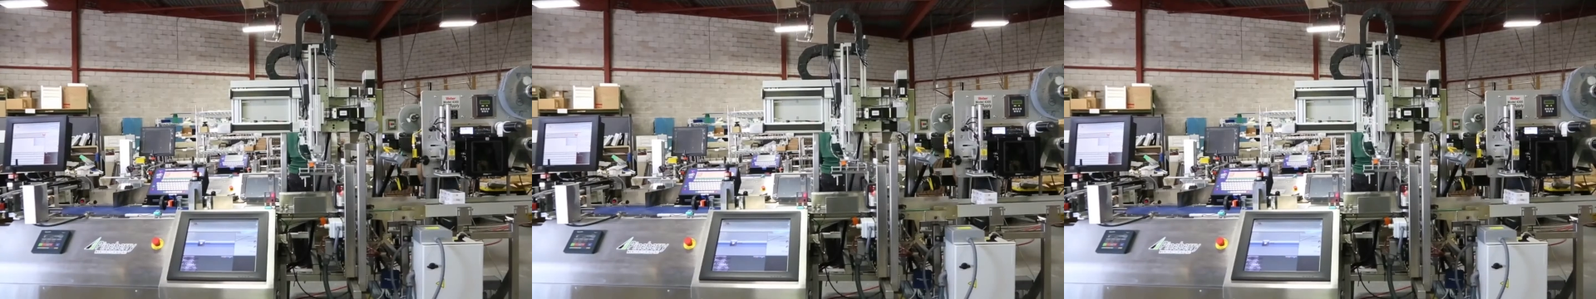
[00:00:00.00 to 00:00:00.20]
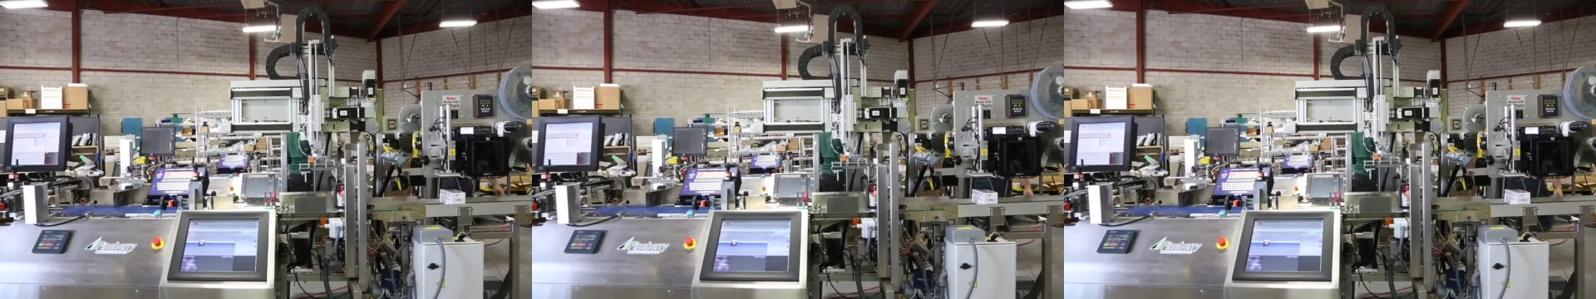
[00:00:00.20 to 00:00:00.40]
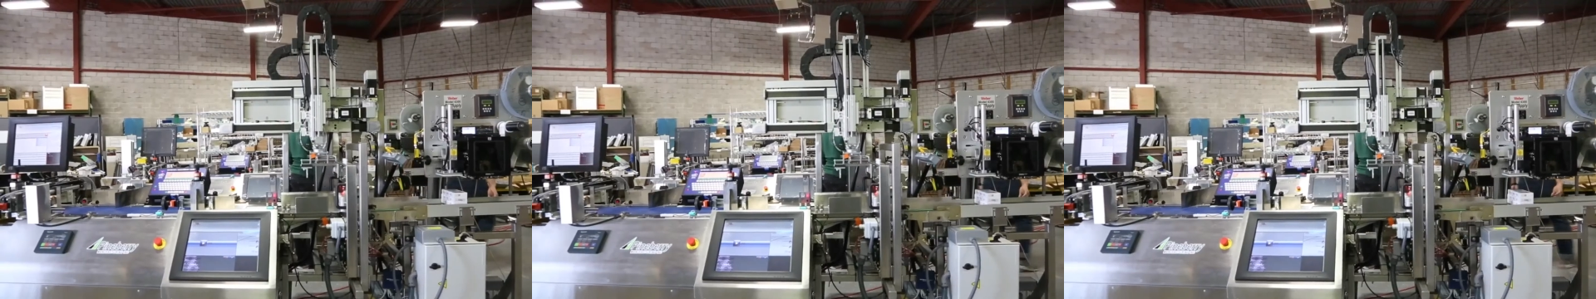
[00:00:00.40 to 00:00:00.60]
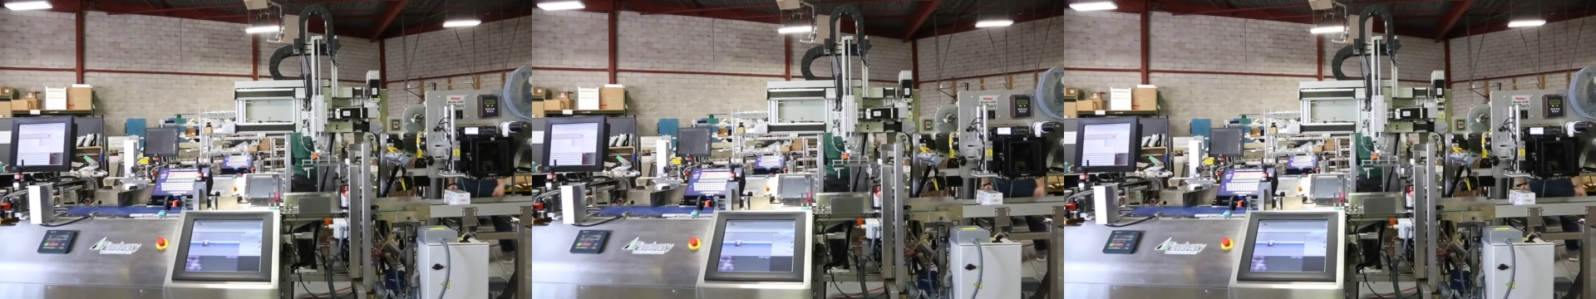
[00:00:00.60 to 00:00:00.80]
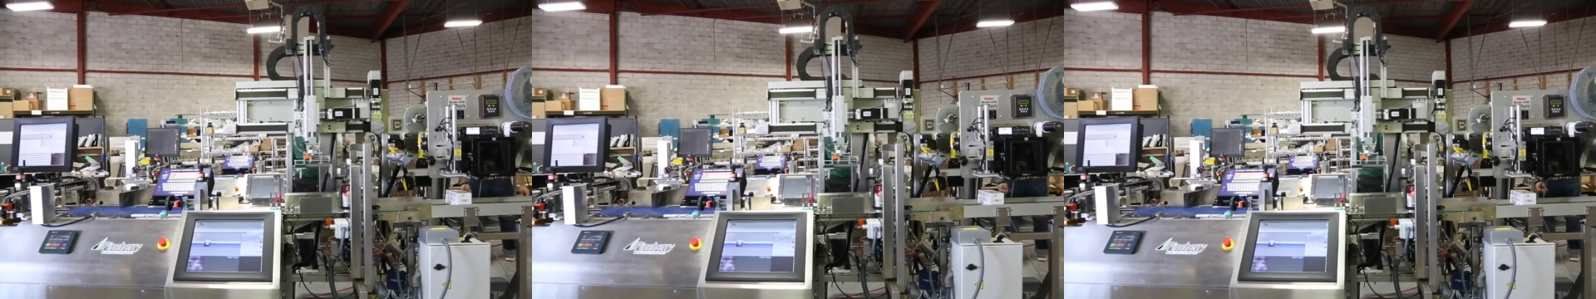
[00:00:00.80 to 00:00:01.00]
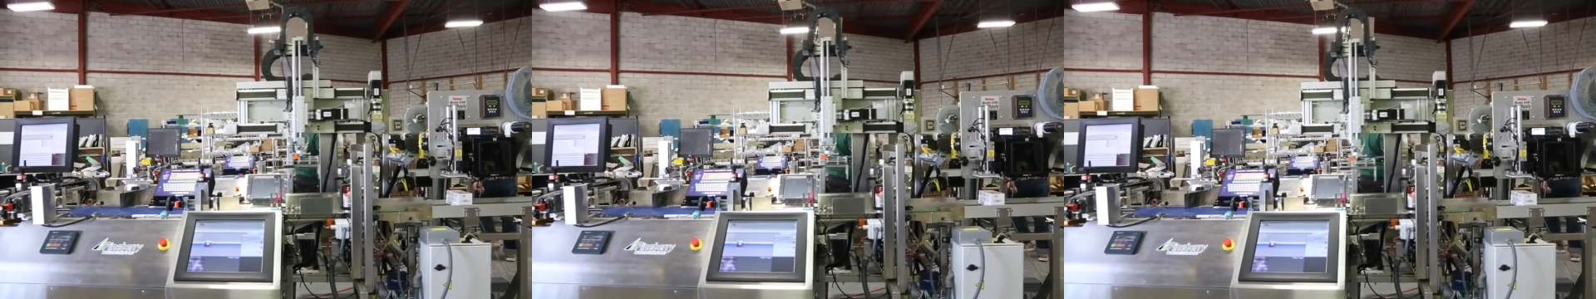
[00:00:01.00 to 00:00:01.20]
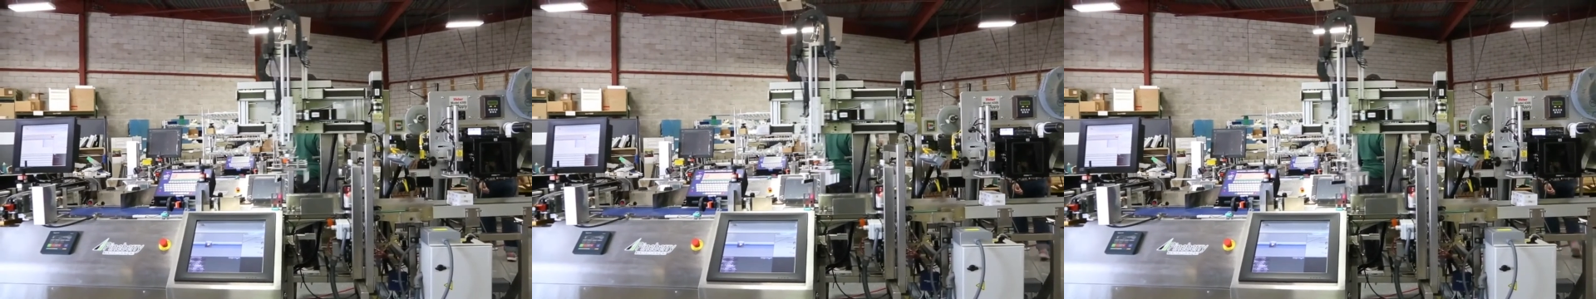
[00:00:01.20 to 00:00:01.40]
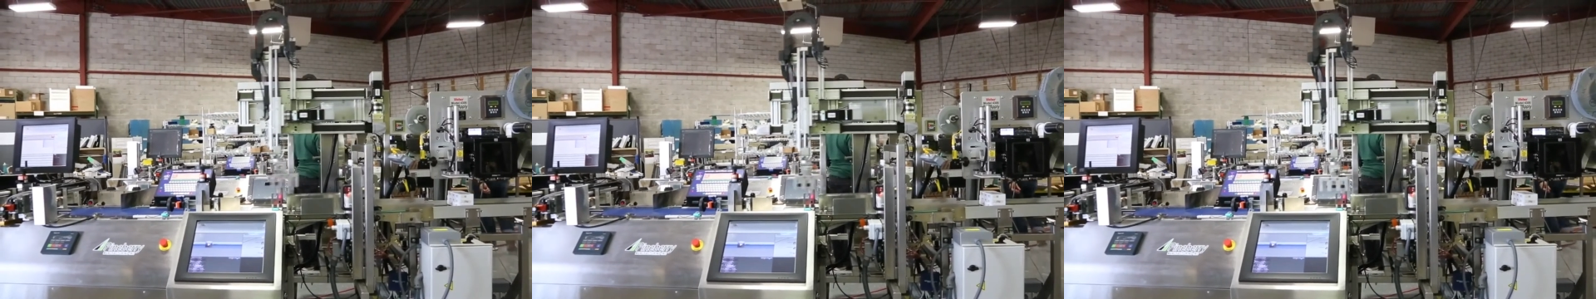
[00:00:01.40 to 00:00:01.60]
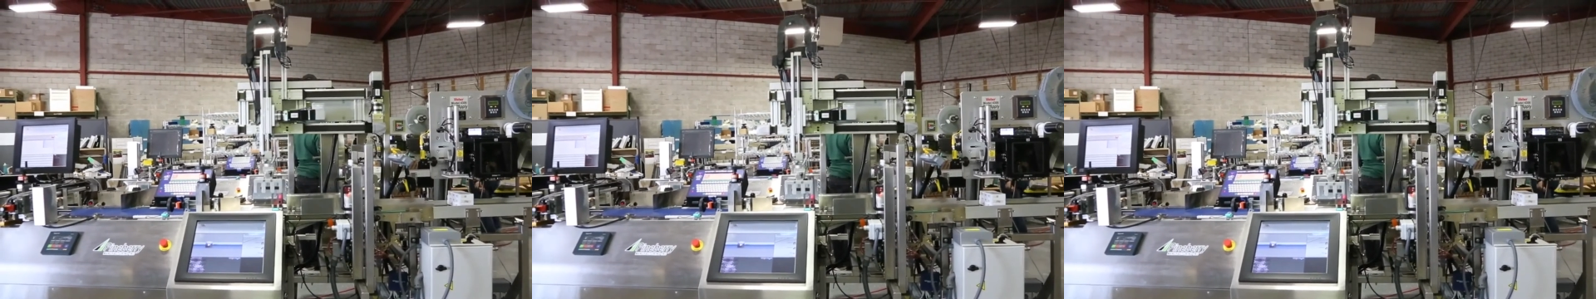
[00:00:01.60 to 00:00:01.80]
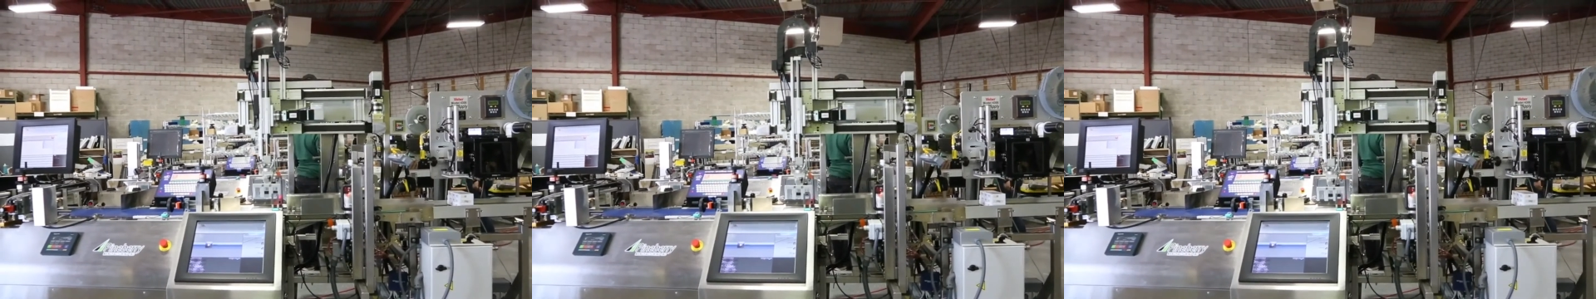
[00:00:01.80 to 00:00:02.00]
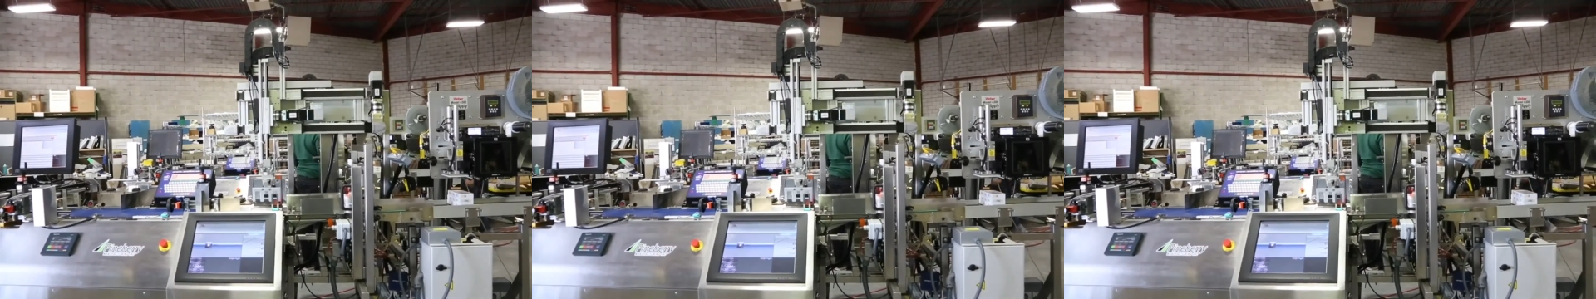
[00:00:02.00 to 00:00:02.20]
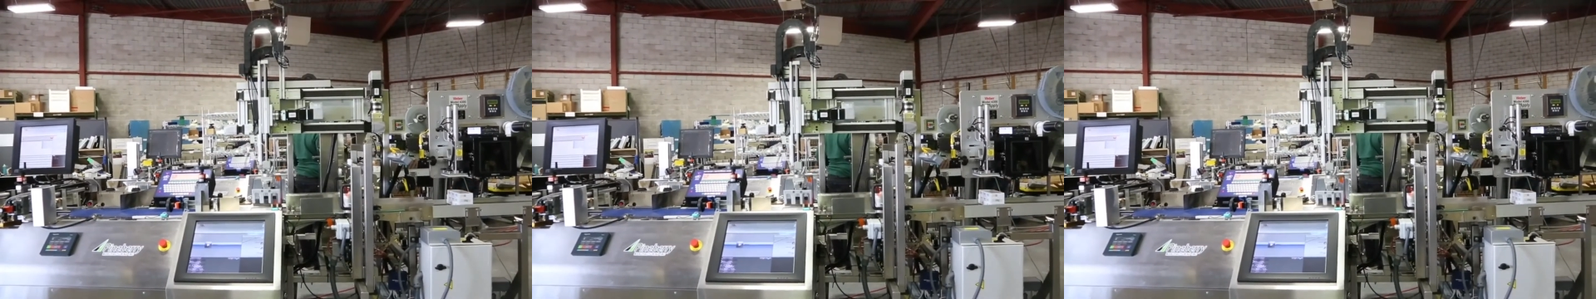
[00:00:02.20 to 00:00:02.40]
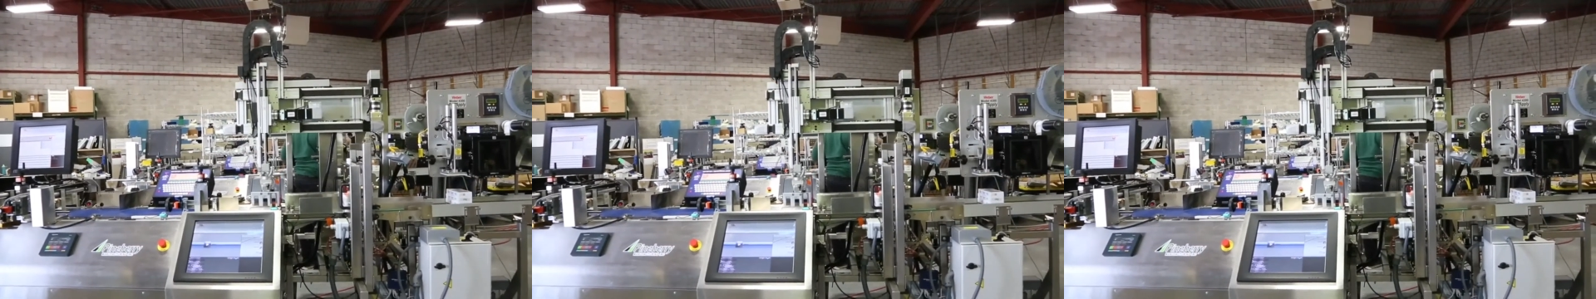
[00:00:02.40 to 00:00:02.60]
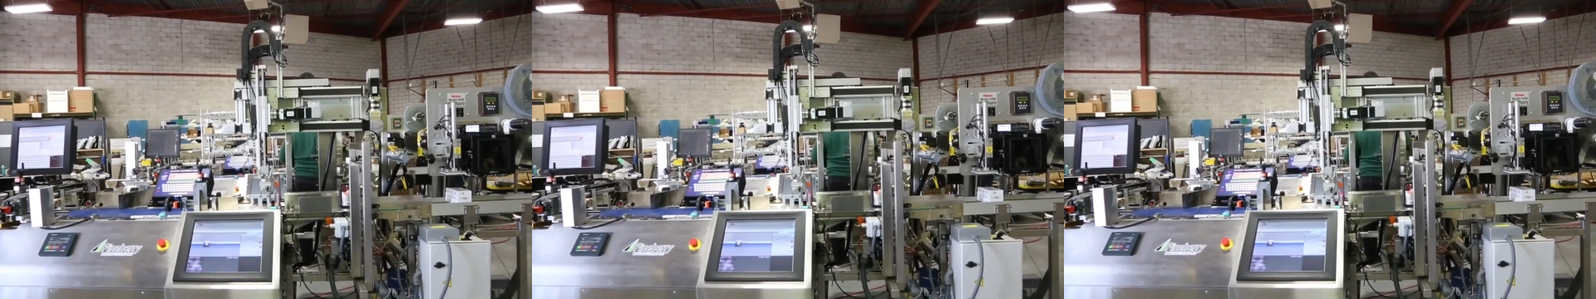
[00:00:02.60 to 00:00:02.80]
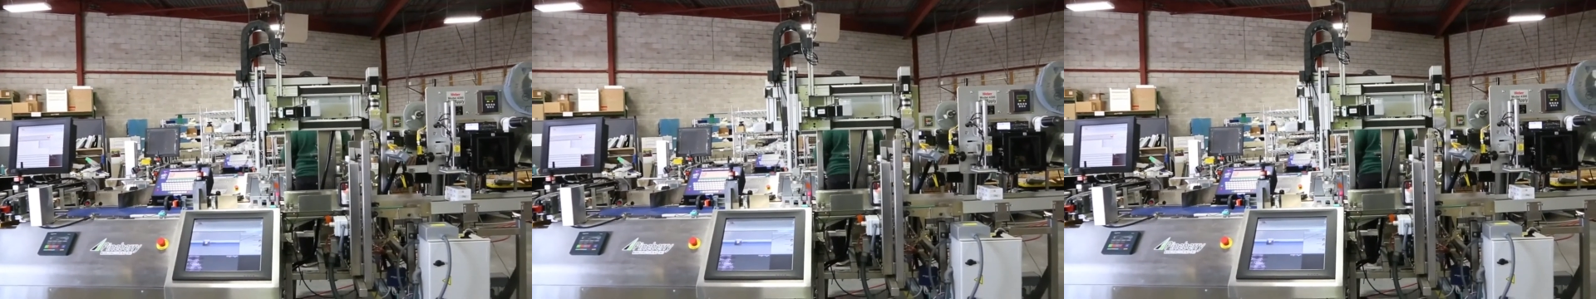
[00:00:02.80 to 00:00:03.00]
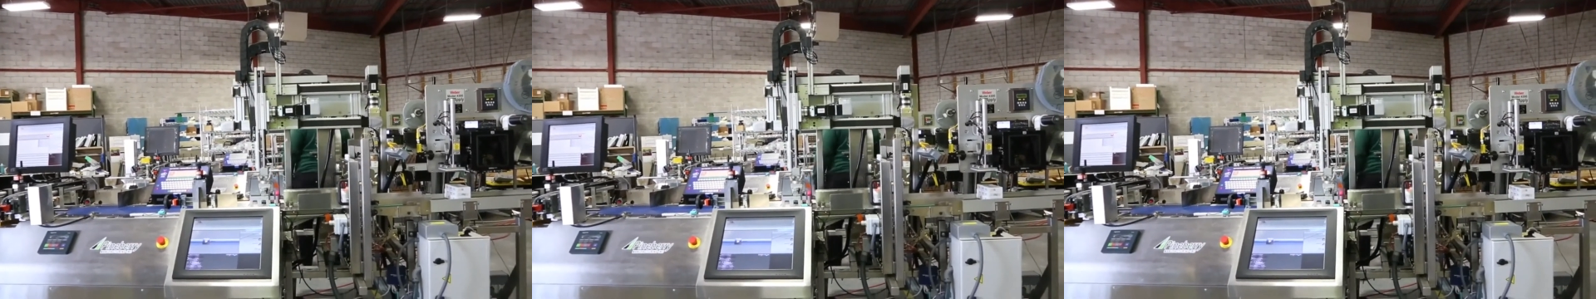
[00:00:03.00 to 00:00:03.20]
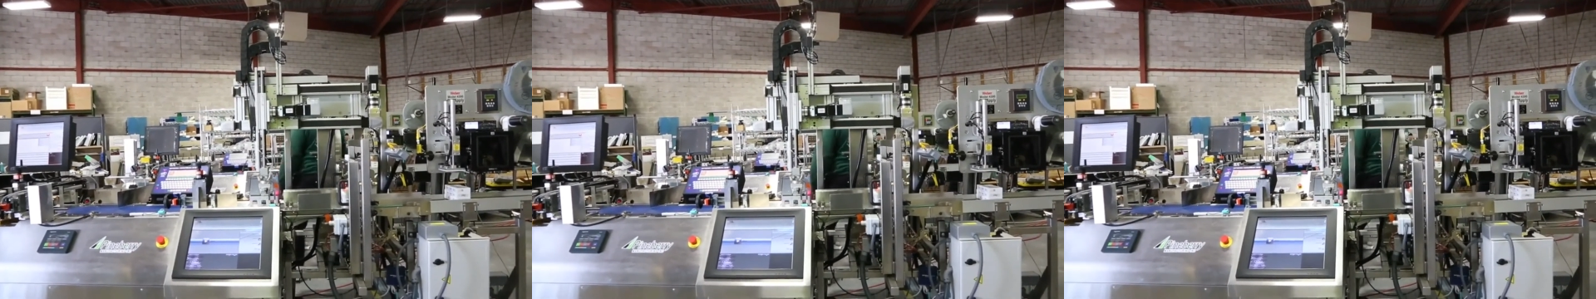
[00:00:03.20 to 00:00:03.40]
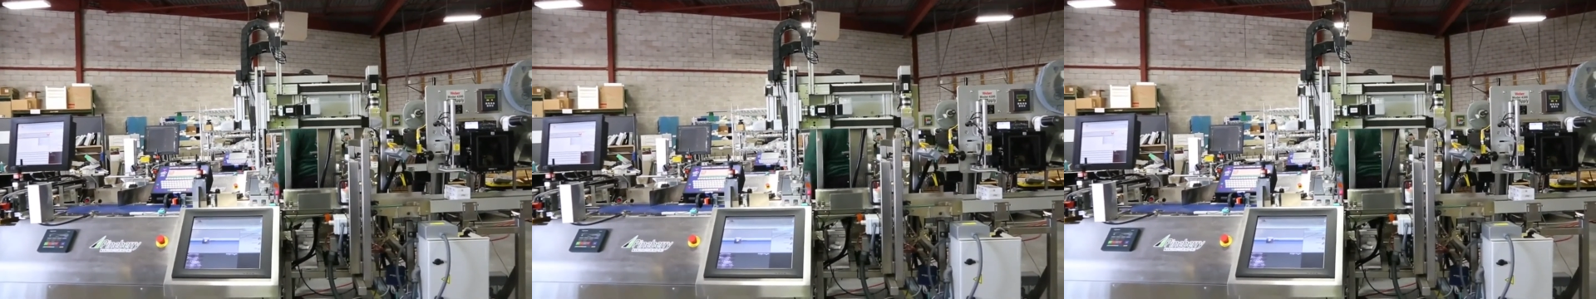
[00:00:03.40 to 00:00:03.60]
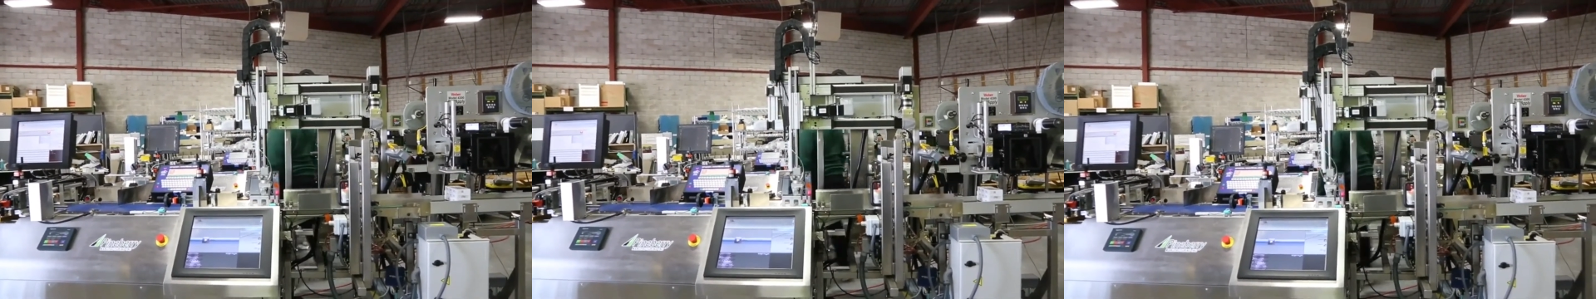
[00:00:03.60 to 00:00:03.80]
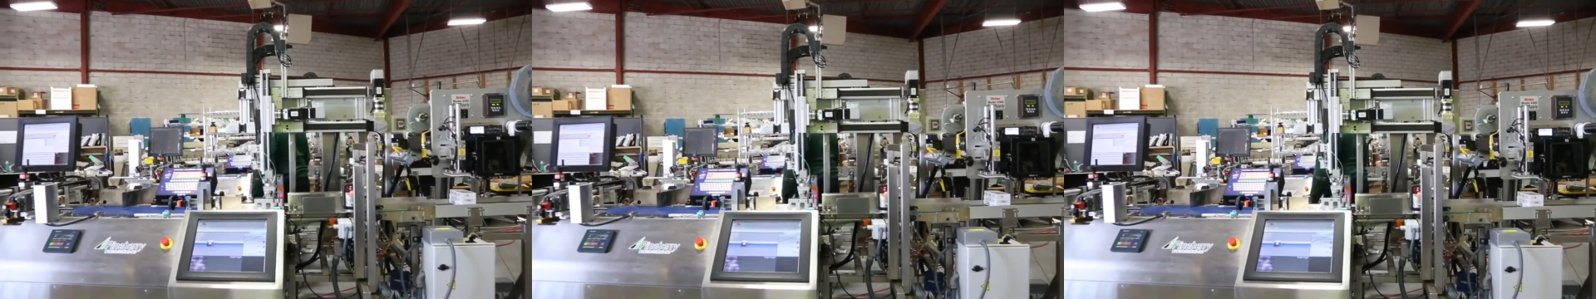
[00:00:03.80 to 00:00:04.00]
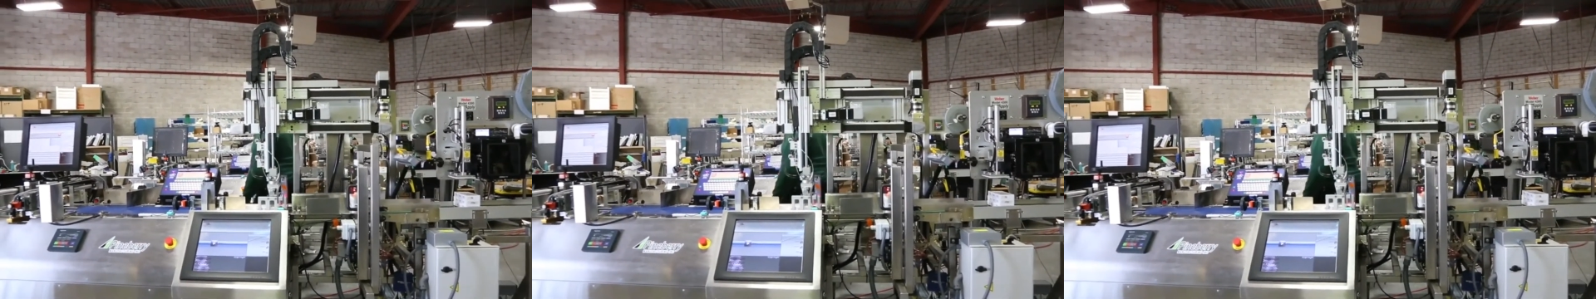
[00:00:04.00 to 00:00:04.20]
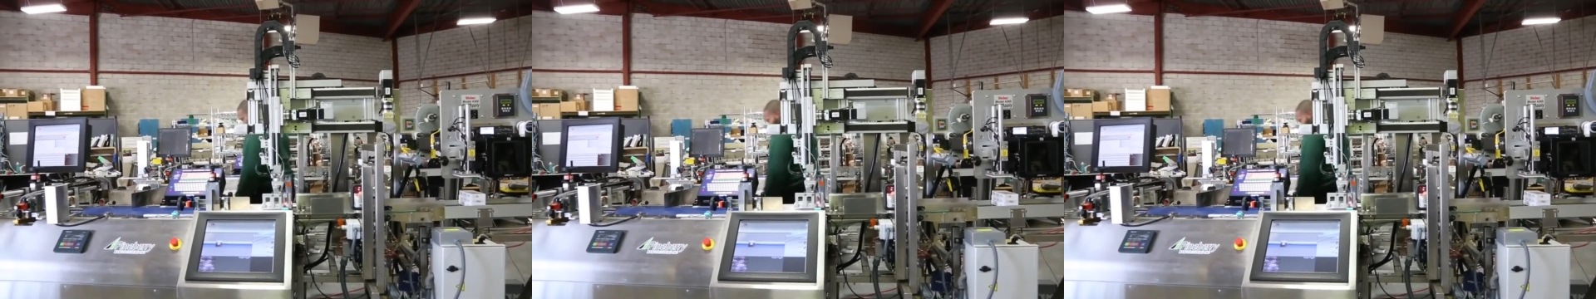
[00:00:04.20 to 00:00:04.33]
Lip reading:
[unreadable: no face in view]